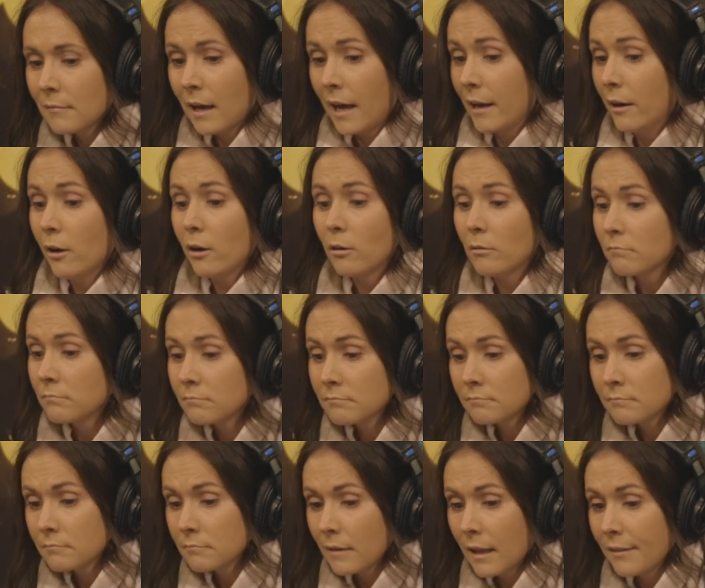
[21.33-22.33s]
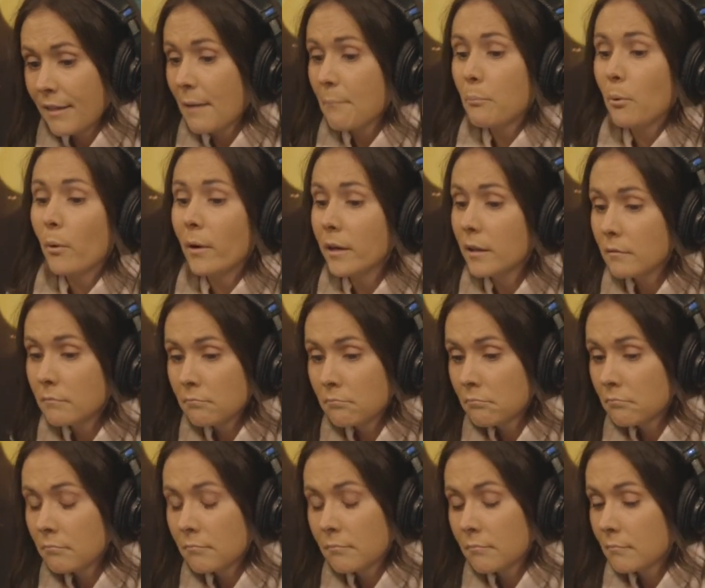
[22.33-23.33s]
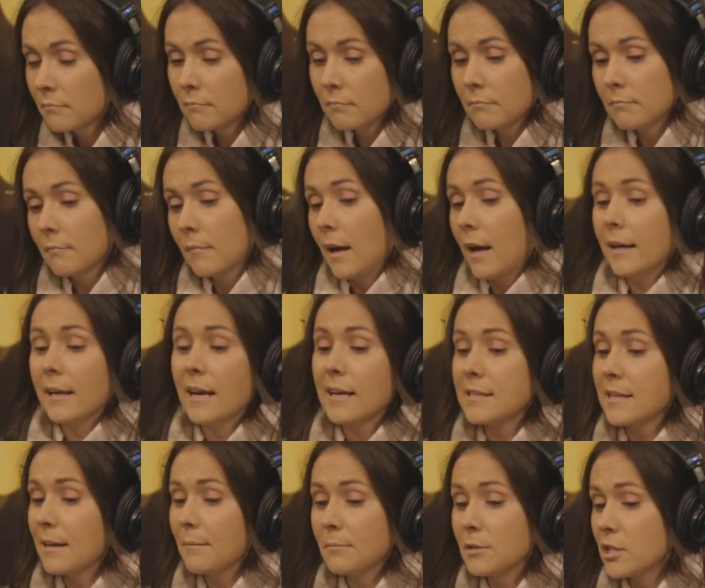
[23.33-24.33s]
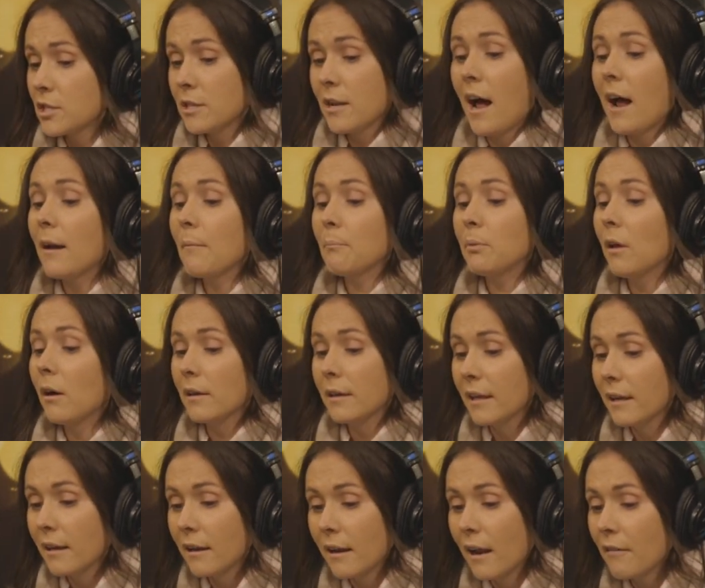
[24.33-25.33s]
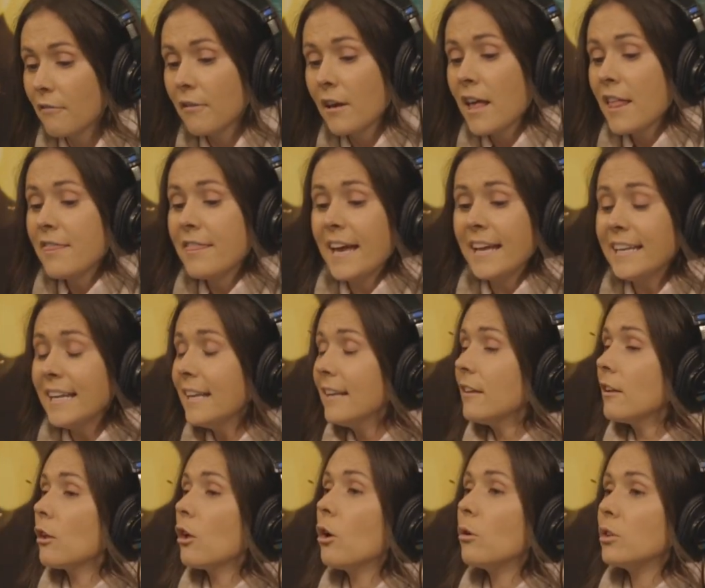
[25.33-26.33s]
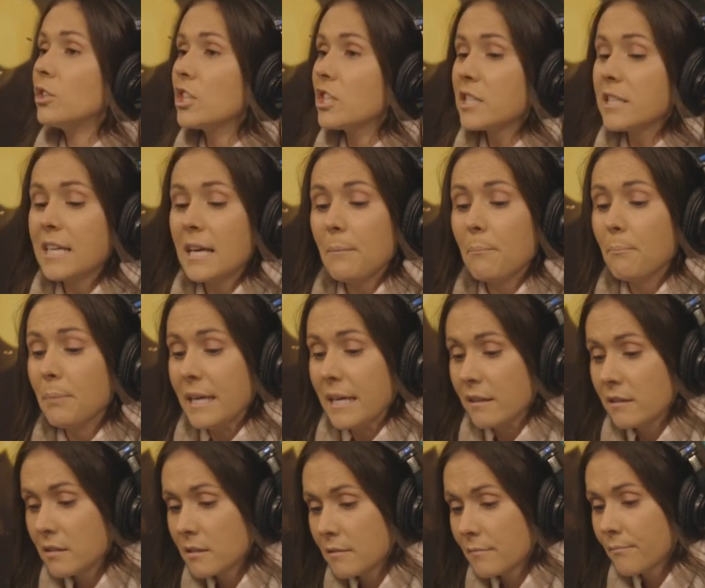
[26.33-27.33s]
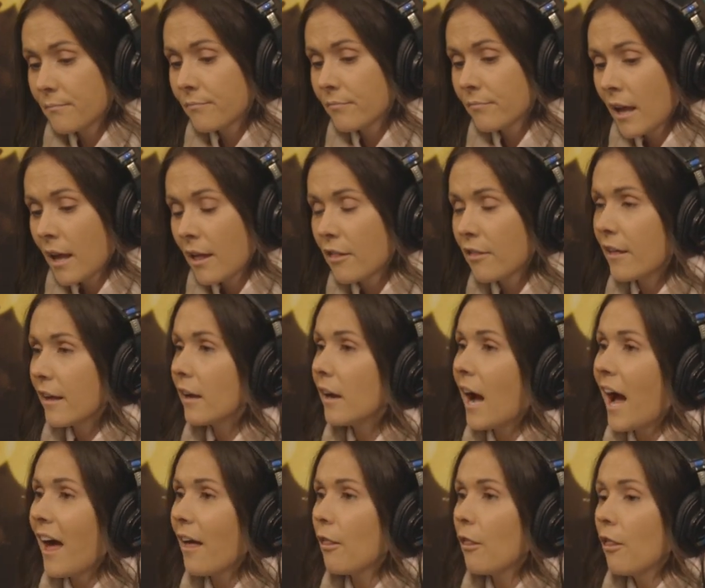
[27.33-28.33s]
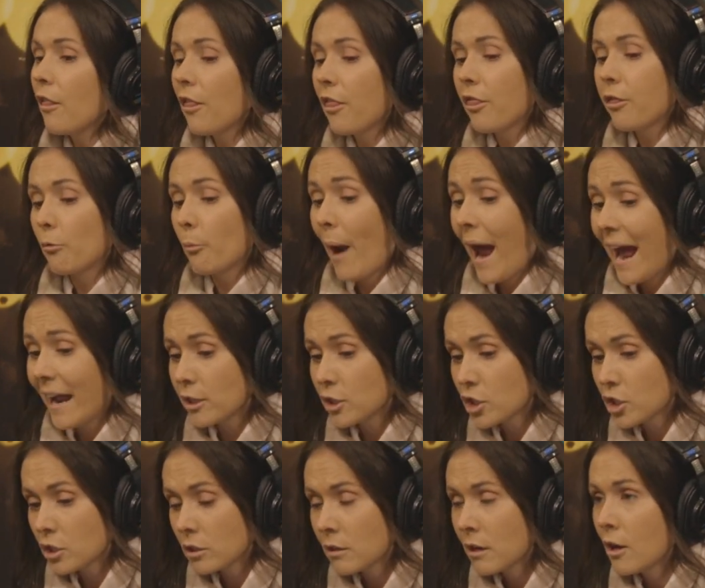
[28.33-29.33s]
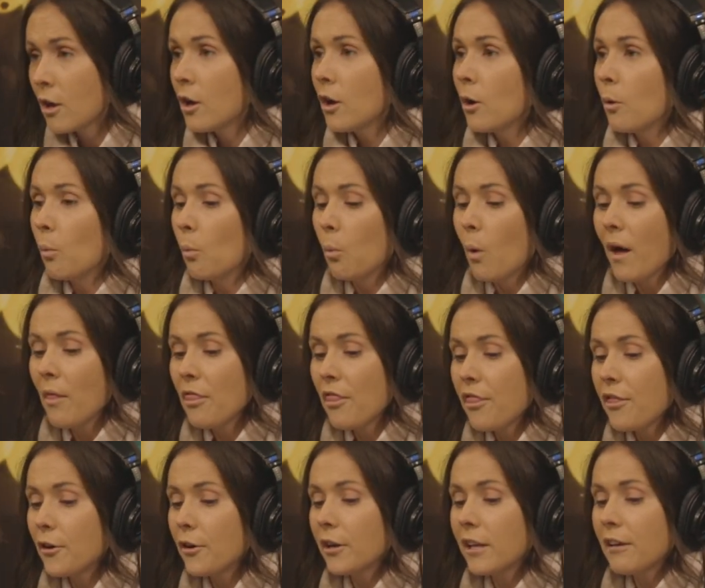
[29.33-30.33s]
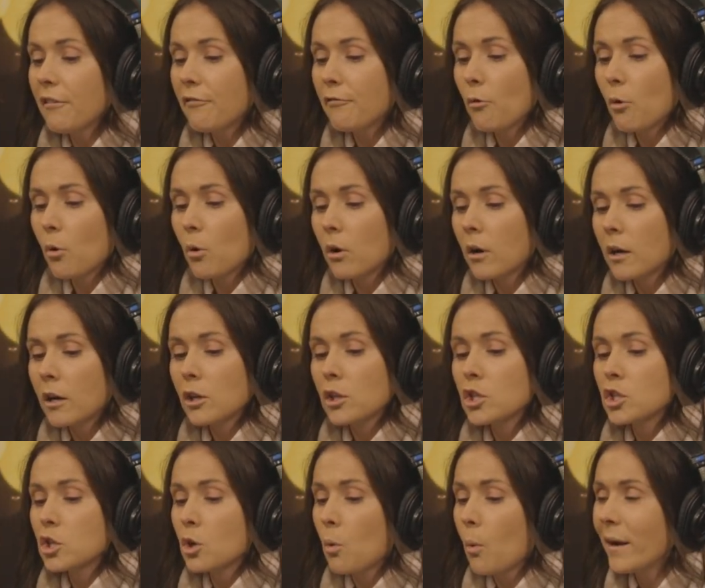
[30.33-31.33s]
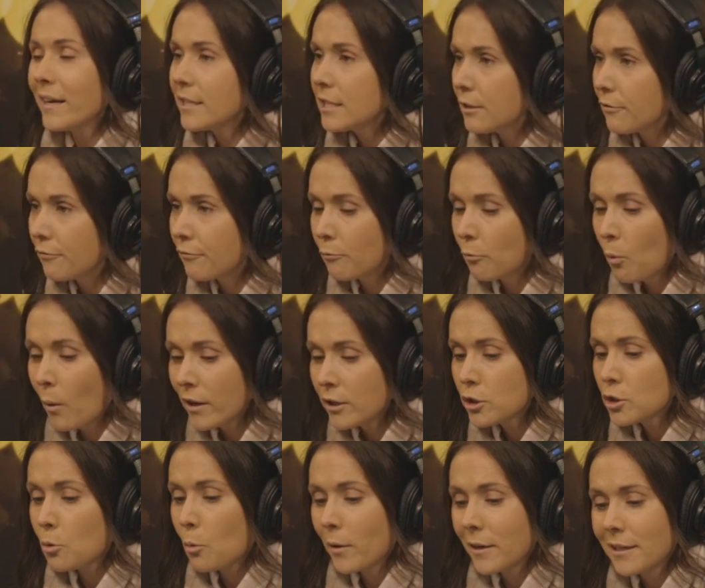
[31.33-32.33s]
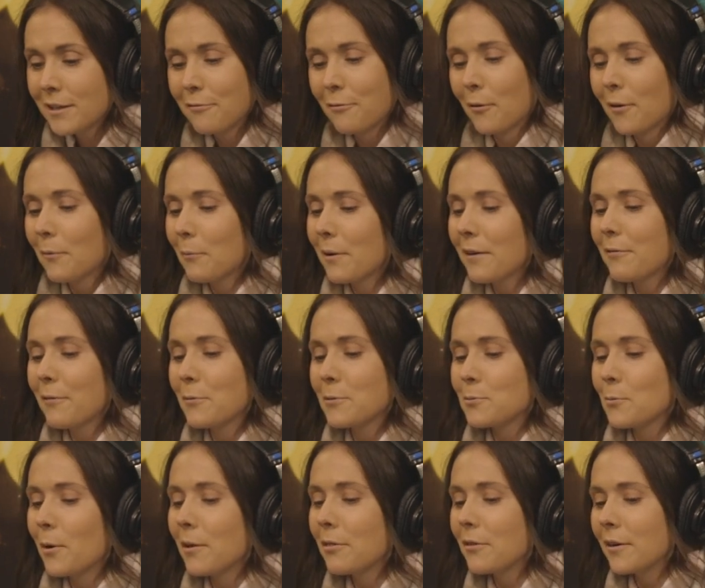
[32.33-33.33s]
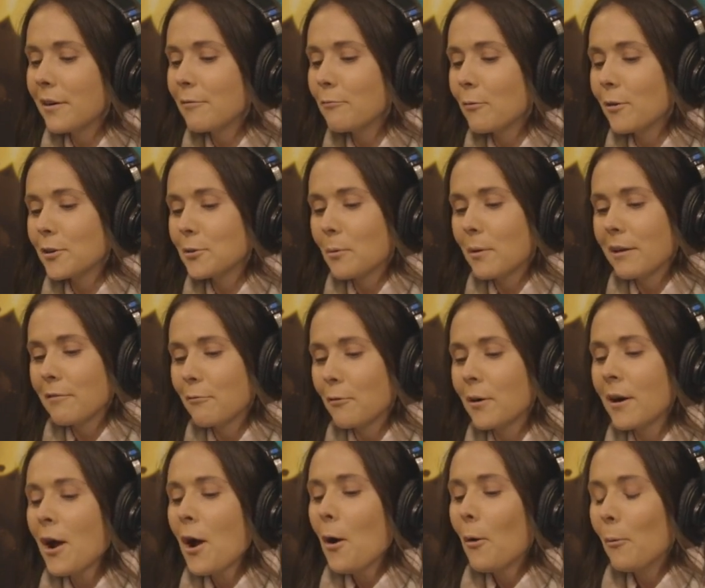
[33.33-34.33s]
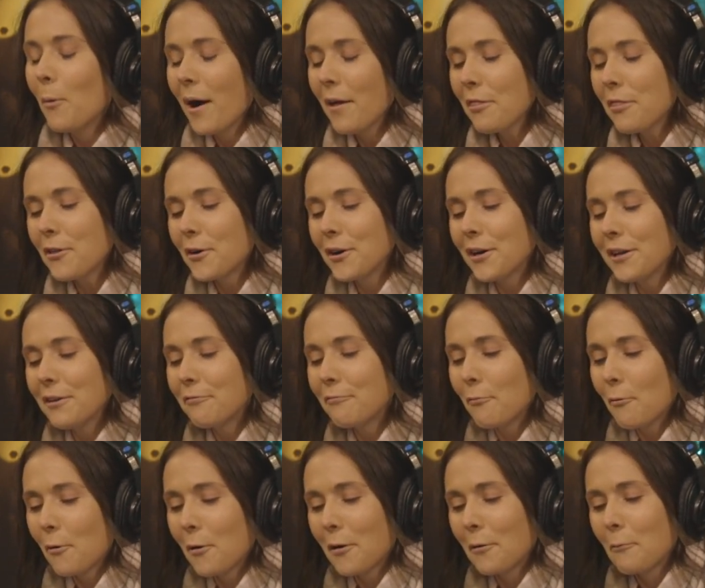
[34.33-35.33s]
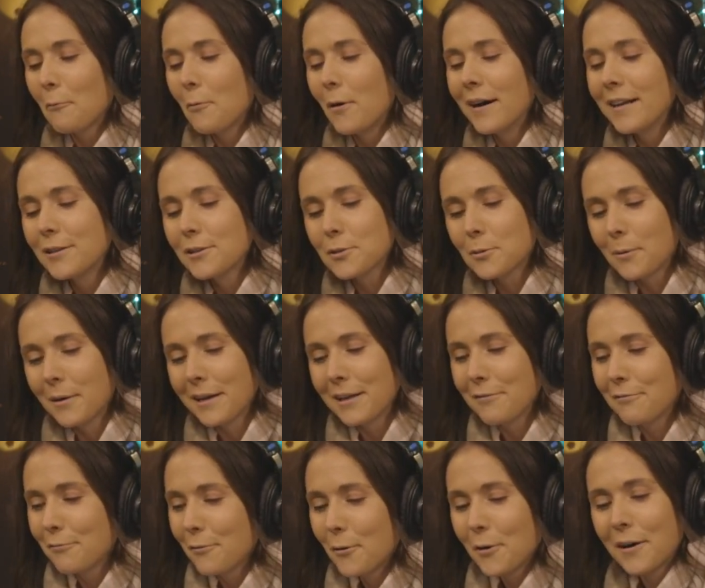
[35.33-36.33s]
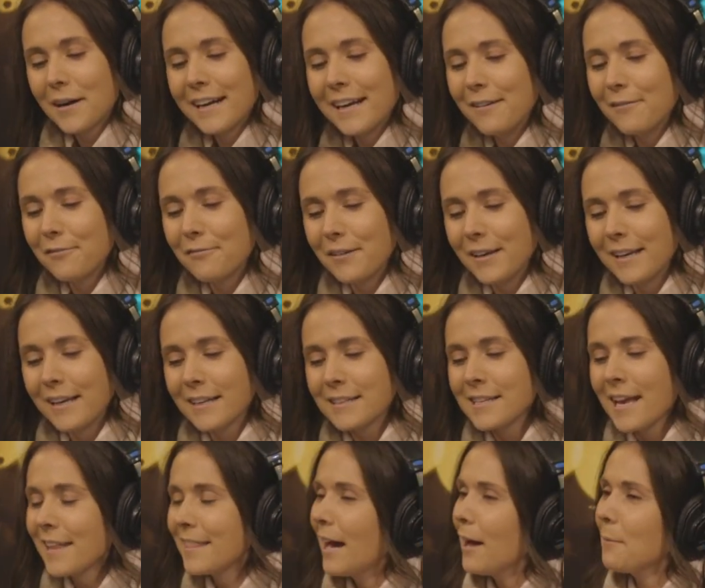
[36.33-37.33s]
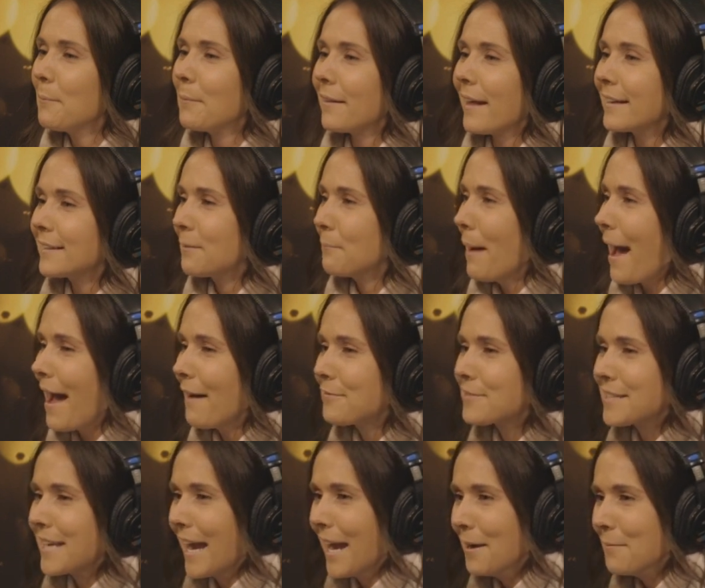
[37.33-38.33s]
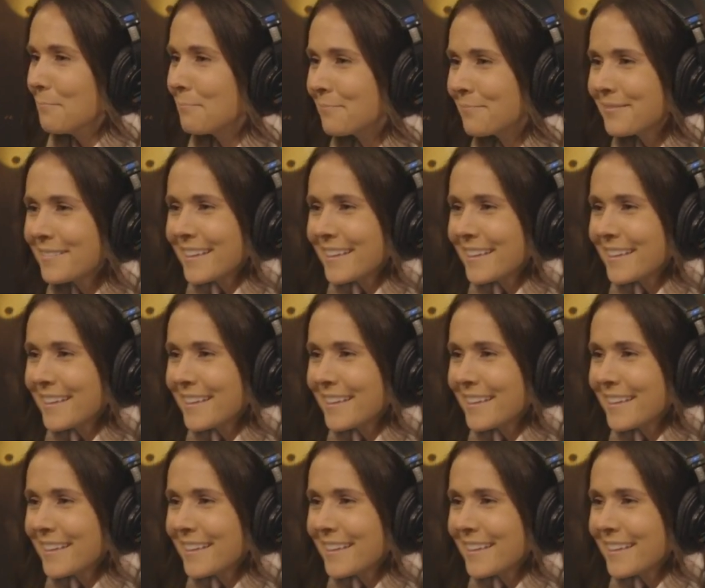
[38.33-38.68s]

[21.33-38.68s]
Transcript: I don't know. At that point, I guess I'm just not plugged in enough. They didn't, though, just get beat. They got thrashed. 134-24. What if it was 134-24? 134-124 in Phoenix. That would have been like the Mavs game.